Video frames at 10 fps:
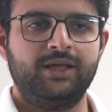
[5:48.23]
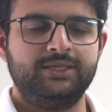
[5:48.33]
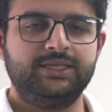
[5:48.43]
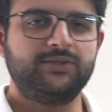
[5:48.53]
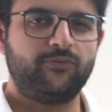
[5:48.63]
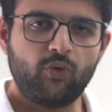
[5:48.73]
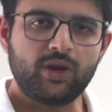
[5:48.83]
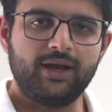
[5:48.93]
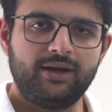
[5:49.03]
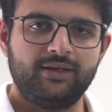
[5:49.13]
Just
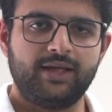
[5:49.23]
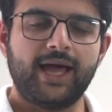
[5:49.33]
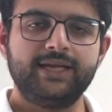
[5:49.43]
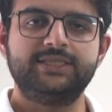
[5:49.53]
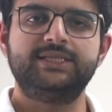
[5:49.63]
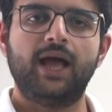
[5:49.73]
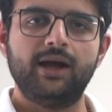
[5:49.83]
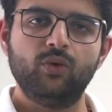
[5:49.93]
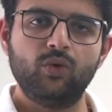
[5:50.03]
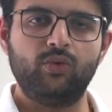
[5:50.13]
fork it and
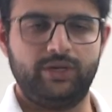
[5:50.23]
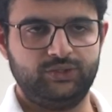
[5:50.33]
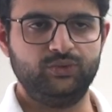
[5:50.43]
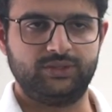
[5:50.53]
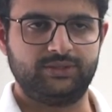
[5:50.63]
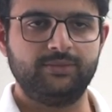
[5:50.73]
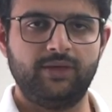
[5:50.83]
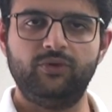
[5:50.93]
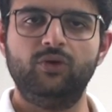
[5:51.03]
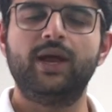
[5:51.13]
shadow issues.
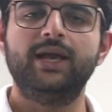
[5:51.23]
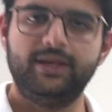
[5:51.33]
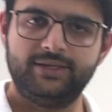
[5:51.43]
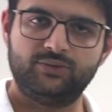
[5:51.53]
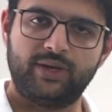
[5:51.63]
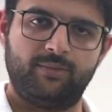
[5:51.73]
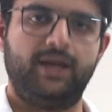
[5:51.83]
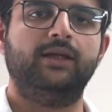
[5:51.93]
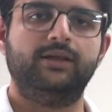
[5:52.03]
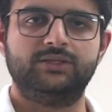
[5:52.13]
If you look at an issue and a
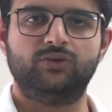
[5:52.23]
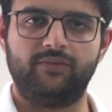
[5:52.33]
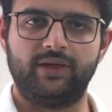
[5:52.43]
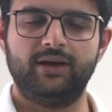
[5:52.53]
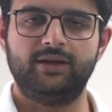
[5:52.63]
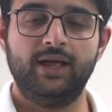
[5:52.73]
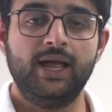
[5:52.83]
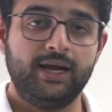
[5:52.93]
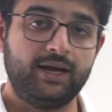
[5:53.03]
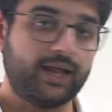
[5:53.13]
maintainer is solving it,
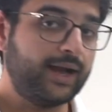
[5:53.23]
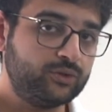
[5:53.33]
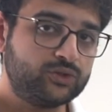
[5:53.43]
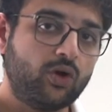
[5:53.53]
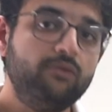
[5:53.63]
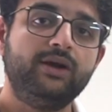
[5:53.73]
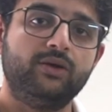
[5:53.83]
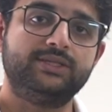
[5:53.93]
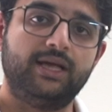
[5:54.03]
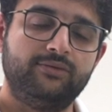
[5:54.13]
try to solve it
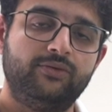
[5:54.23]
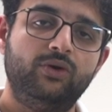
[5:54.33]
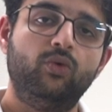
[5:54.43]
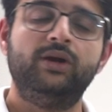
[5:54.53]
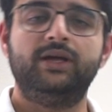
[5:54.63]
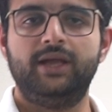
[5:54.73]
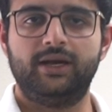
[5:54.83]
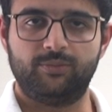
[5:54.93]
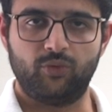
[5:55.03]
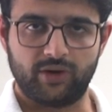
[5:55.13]
yourself. Don't
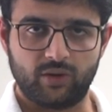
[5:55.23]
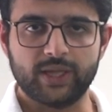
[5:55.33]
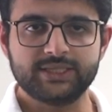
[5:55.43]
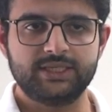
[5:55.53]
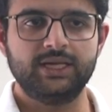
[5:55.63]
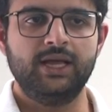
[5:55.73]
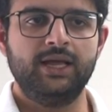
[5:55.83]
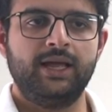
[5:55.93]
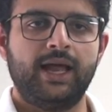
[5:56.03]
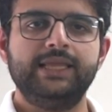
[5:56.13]
create a pull request.
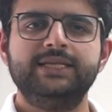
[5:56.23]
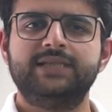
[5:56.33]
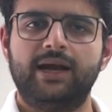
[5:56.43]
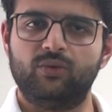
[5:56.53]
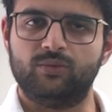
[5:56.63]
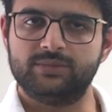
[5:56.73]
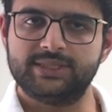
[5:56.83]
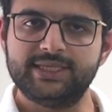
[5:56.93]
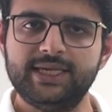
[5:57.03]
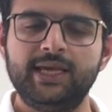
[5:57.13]
And then shadow.
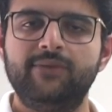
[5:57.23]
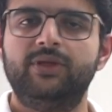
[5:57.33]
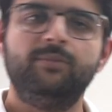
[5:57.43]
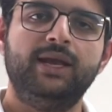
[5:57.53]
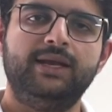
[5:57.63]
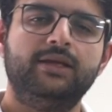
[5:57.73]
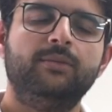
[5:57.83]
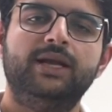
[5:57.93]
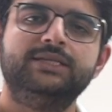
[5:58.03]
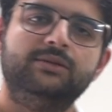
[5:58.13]
See if the maintainer
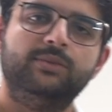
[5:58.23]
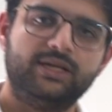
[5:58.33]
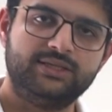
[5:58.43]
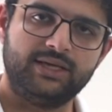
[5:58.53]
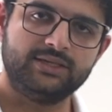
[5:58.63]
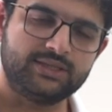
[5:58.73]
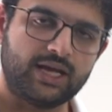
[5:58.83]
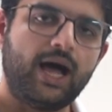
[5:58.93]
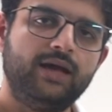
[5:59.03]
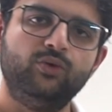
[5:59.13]
made a similar change.
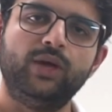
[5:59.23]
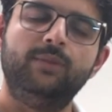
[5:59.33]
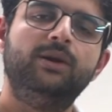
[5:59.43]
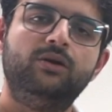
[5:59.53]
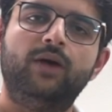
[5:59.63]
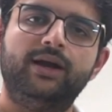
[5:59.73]
Are you able to